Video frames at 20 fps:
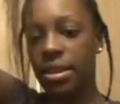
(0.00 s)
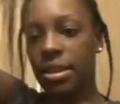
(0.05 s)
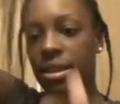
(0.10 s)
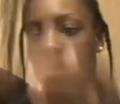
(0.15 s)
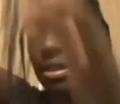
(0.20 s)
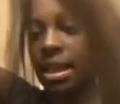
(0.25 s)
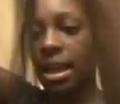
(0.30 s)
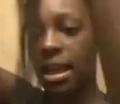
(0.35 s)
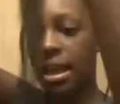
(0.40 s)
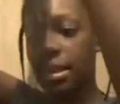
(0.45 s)

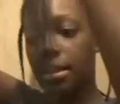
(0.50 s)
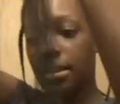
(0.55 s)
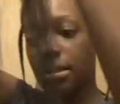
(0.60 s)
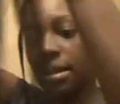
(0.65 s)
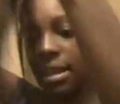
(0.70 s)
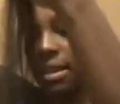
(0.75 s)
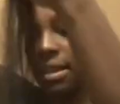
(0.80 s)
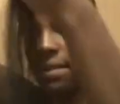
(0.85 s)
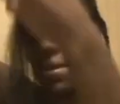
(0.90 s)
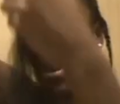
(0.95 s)
not
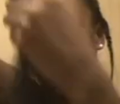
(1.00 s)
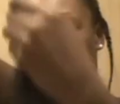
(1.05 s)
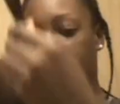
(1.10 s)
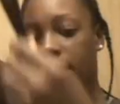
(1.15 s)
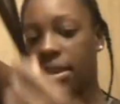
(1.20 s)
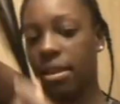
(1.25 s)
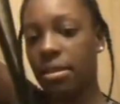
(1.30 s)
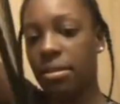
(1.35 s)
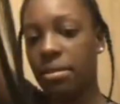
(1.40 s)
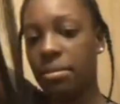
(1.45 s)
give it
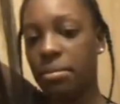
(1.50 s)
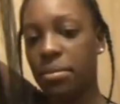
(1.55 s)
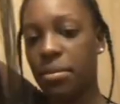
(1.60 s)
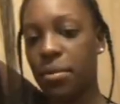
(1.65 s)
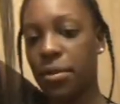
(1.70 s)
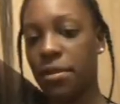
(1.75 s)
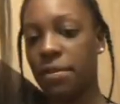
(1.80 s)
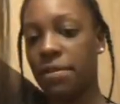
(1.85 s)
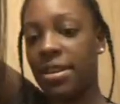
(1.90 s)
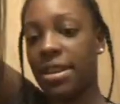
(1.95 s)
a more of a